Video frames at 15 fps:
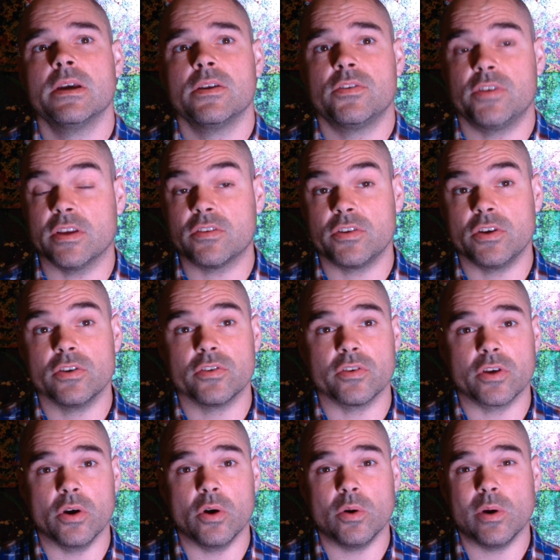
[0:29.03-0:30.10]
6 years
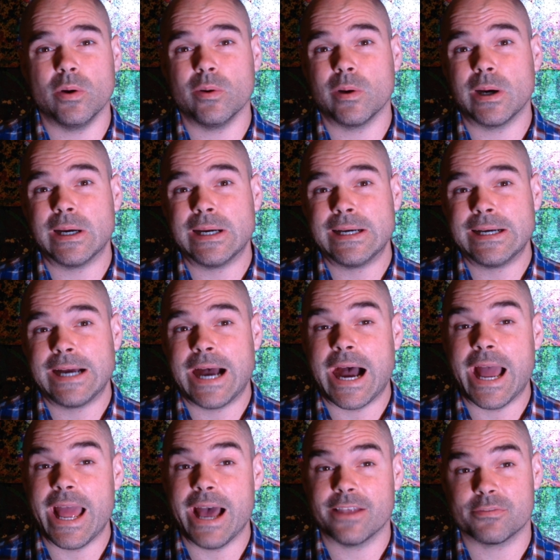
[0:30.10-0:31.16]
ago,
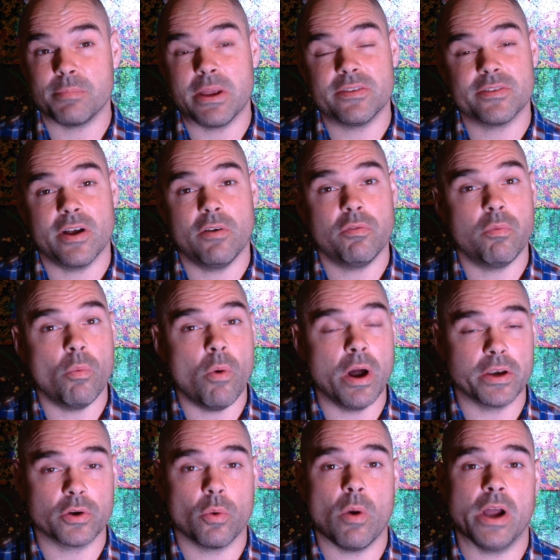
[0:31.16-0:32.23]
I asked myself
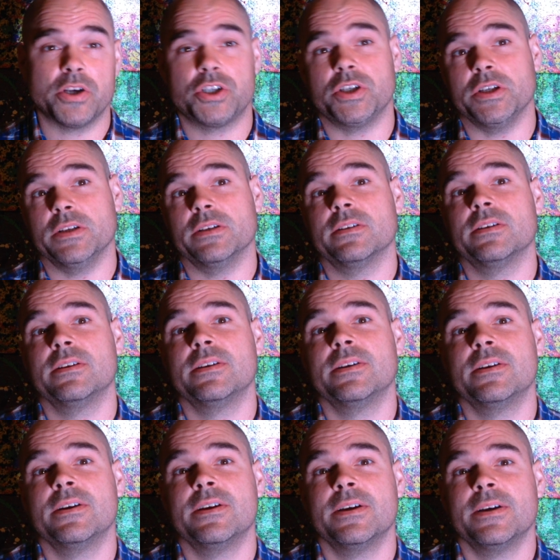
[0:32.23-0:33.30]
one question.
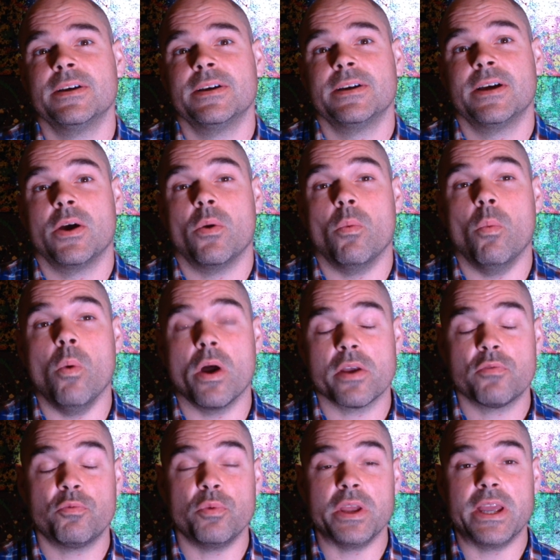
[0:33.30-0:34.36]
What
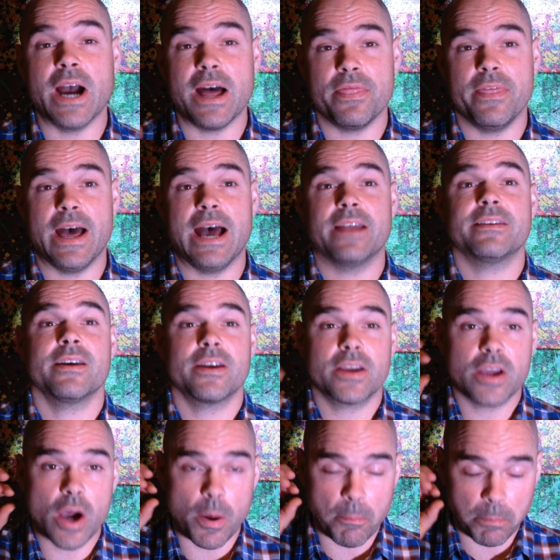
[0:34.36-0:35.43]
if we got that
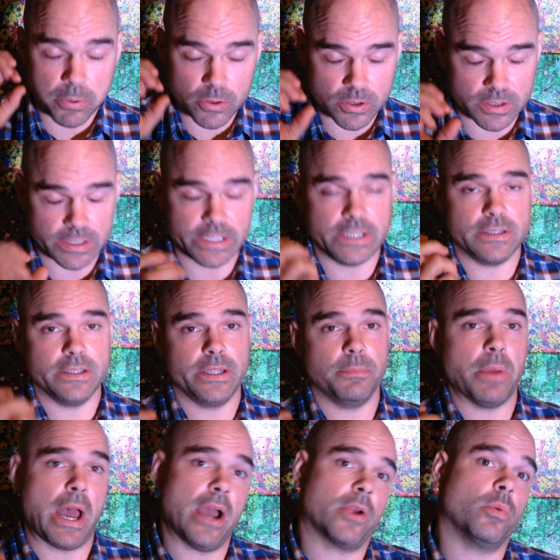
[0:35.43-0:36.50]
completely
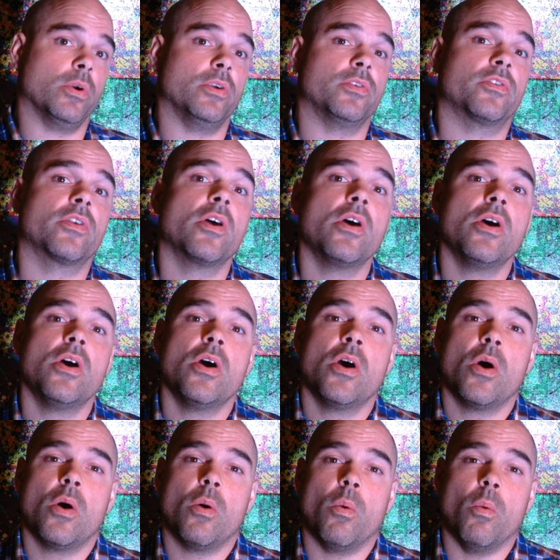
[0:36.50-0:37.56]
backwards?
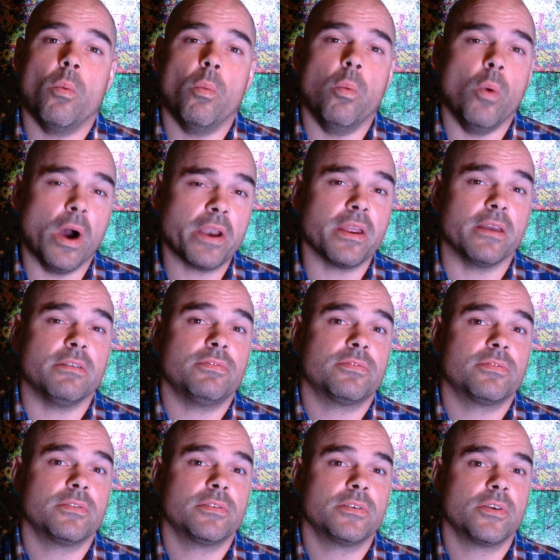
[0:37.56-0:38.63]
What
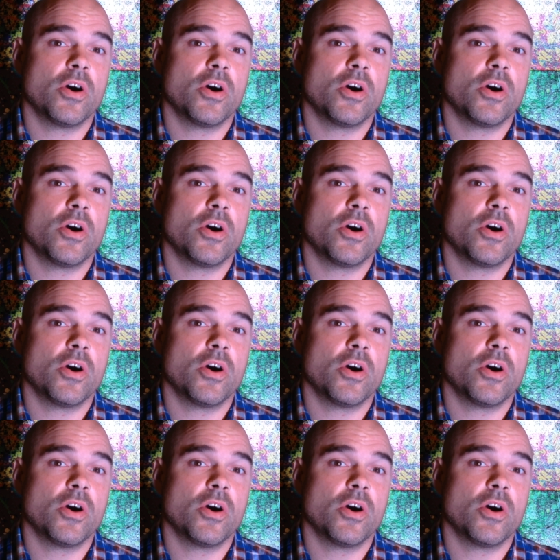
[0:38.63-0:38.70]
if